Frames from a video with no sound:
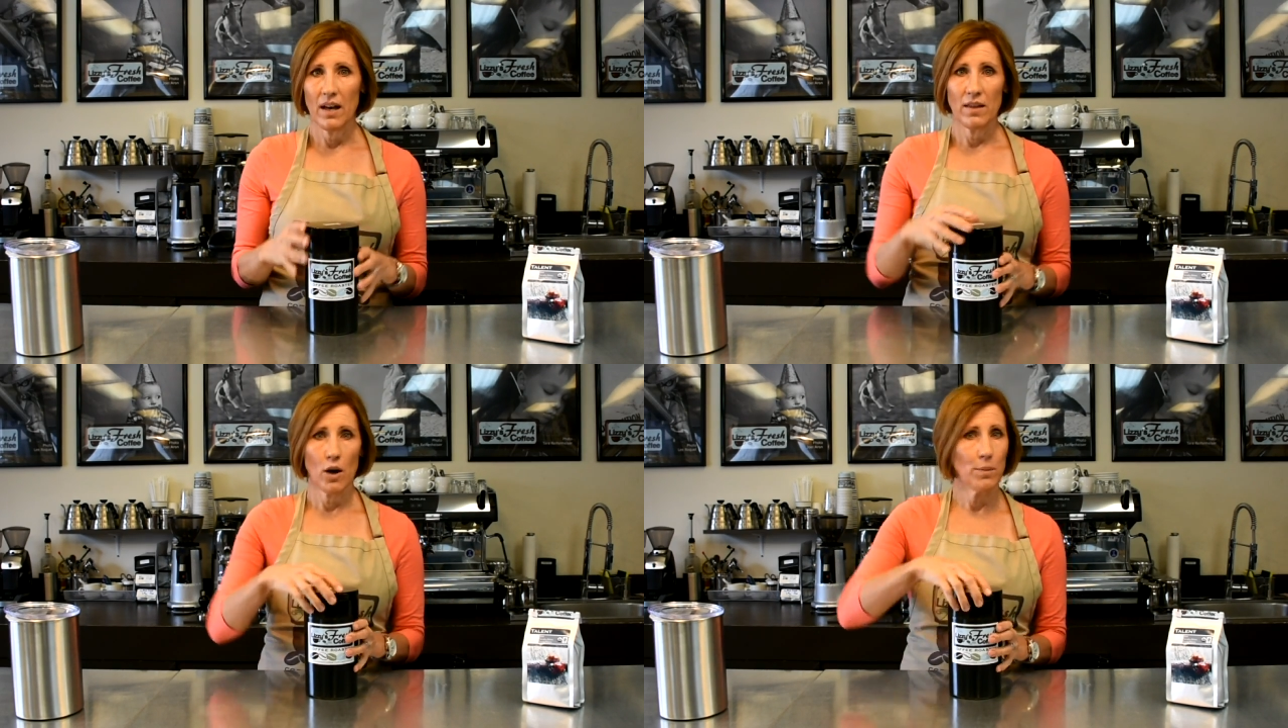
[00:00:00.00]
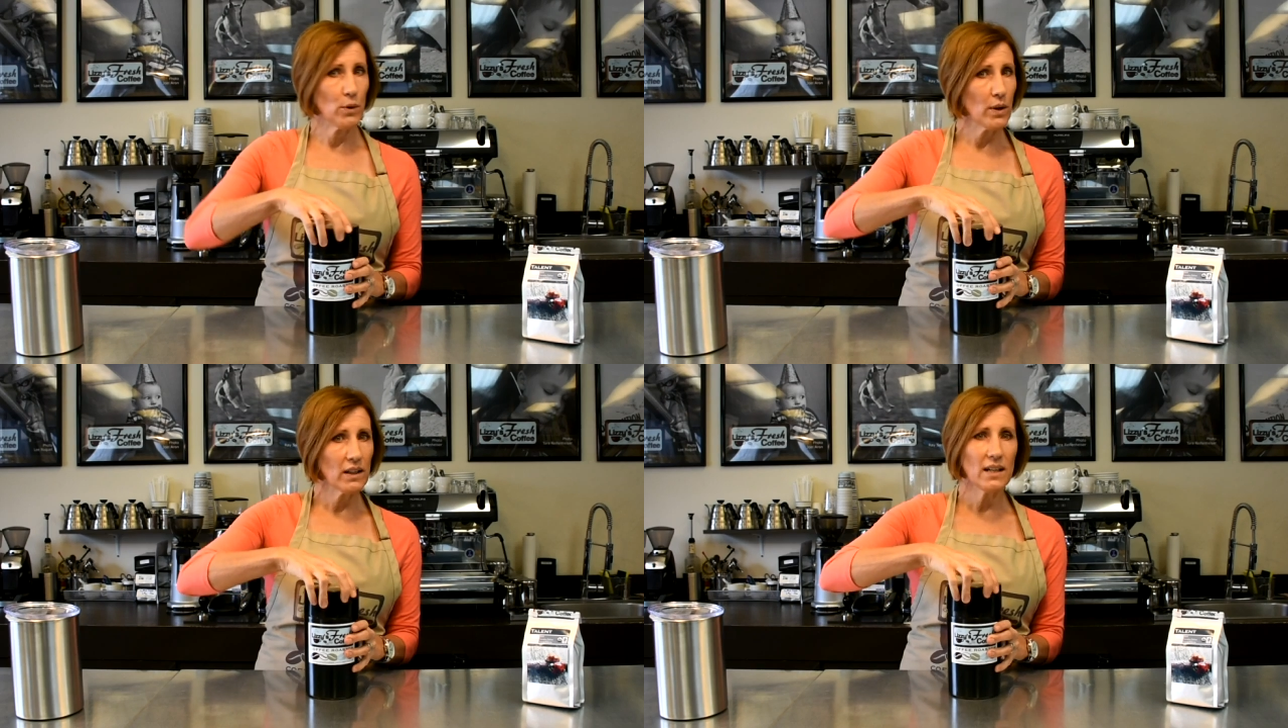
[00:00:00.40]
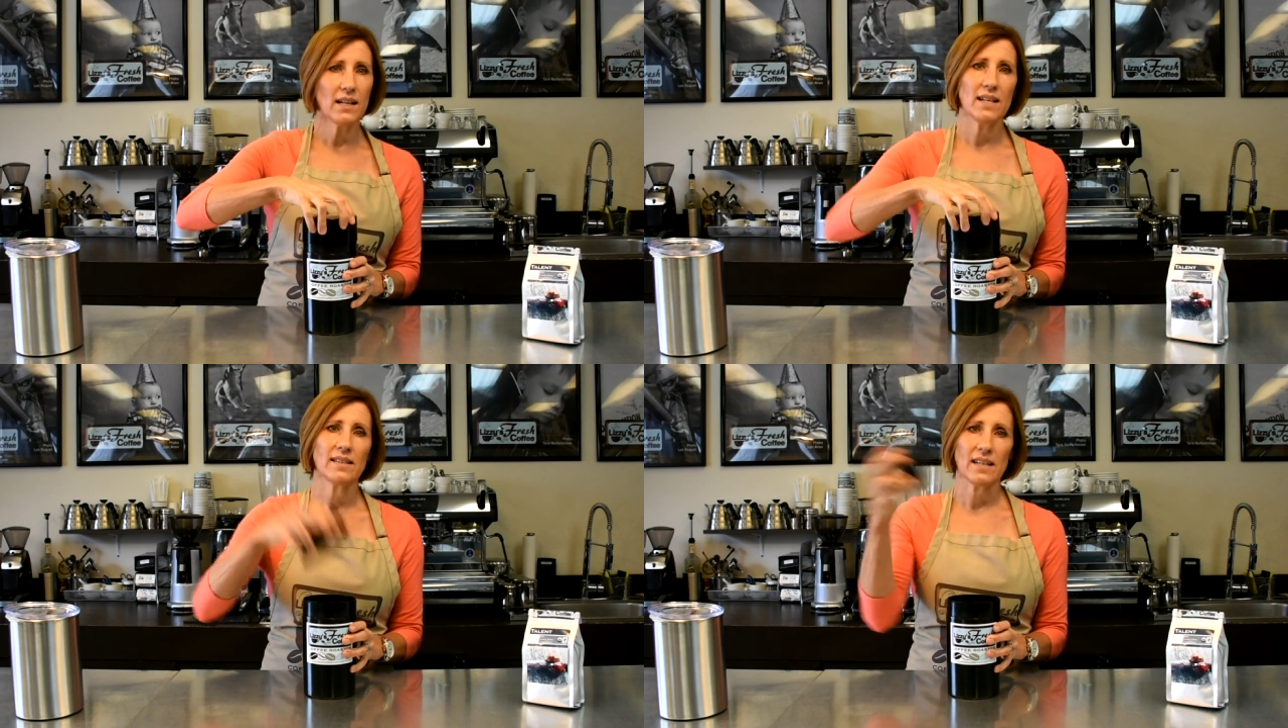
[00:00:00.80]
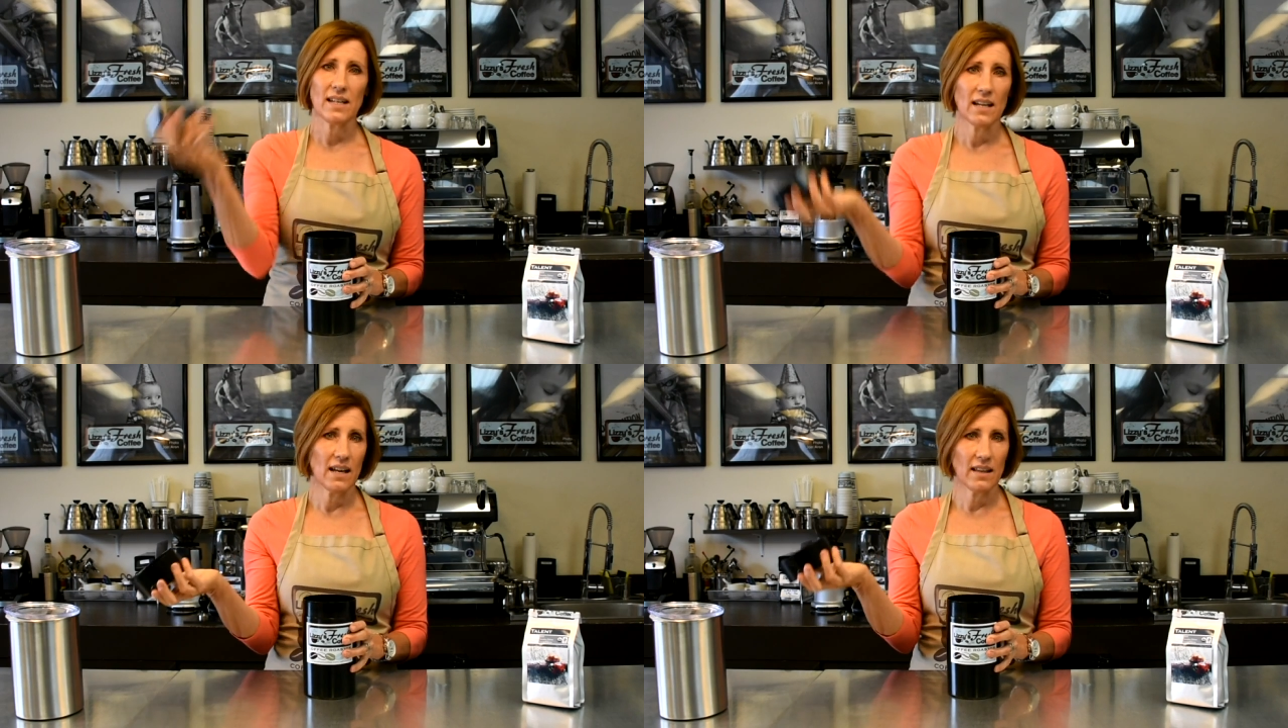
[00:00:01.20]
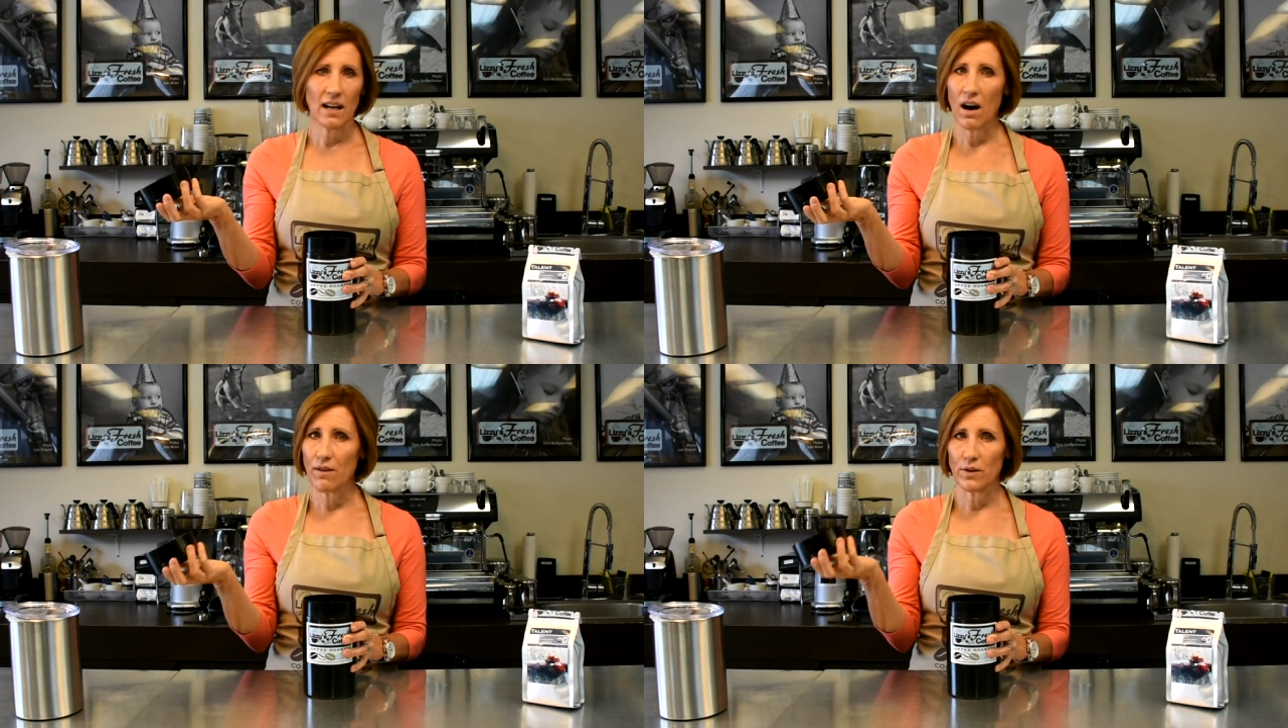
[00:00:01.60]
They open quickly and easily, and they
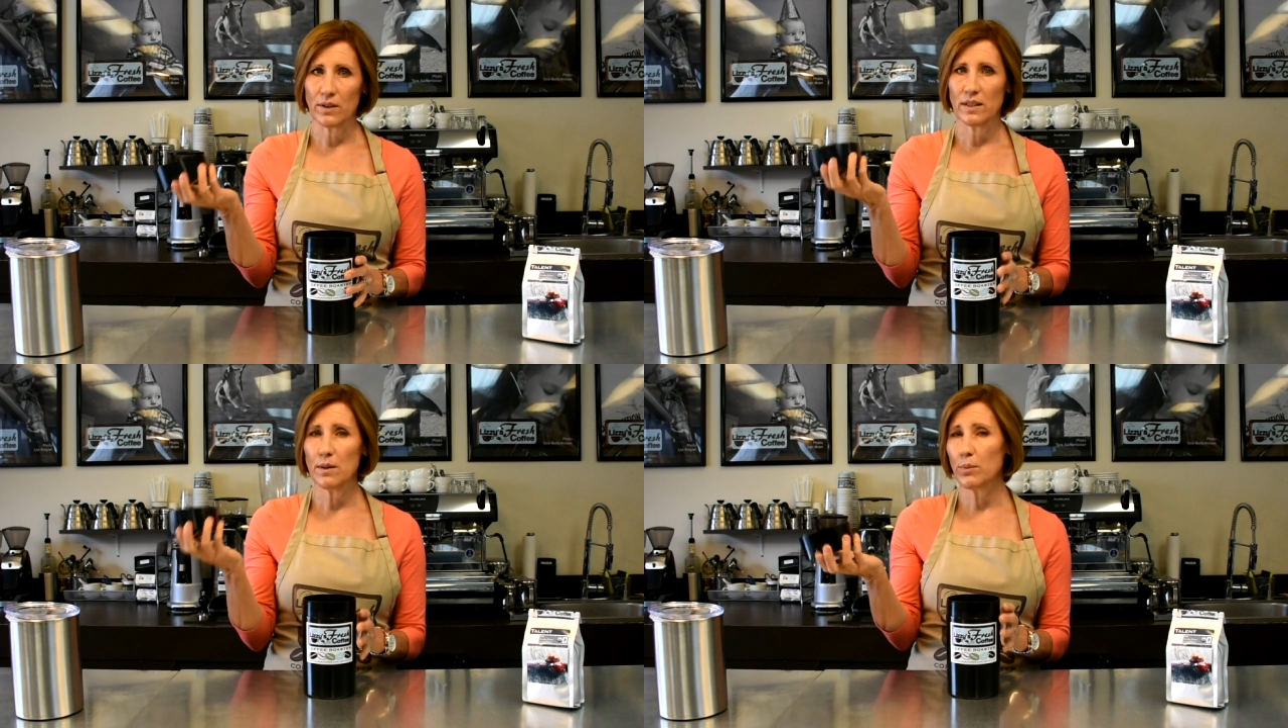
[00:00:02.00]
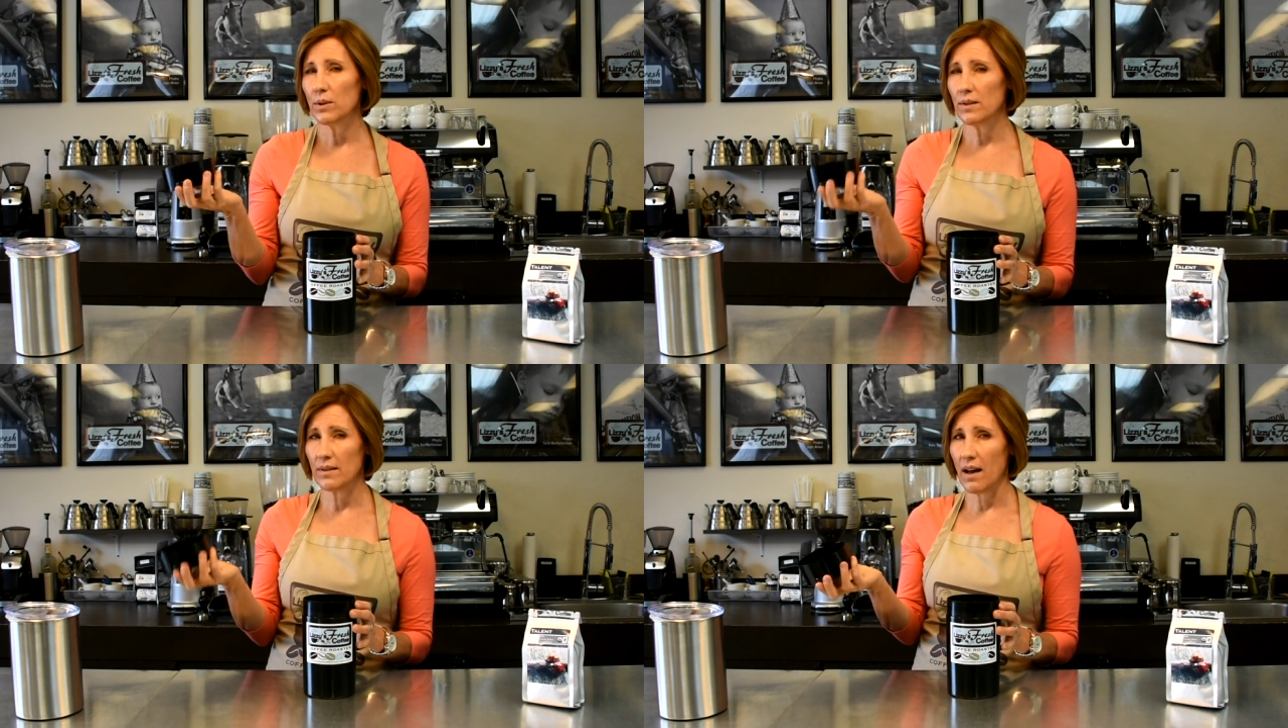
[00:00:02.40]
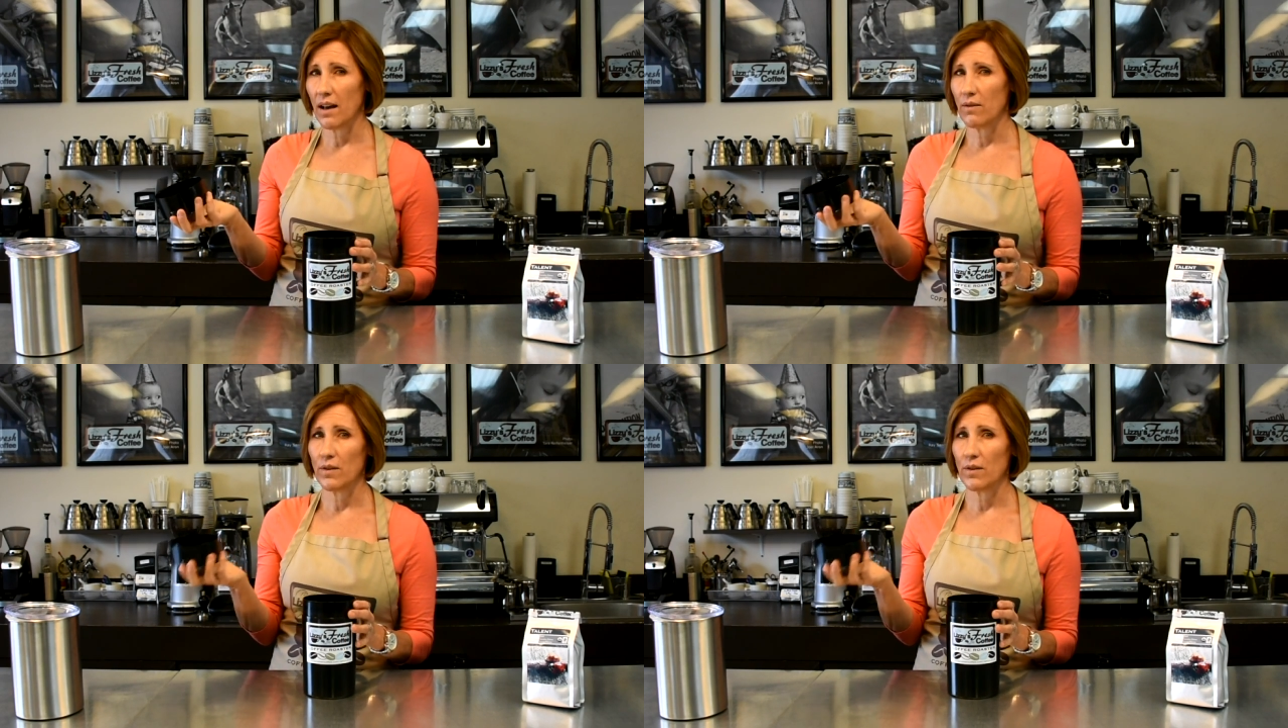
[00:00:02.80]
offer a simple design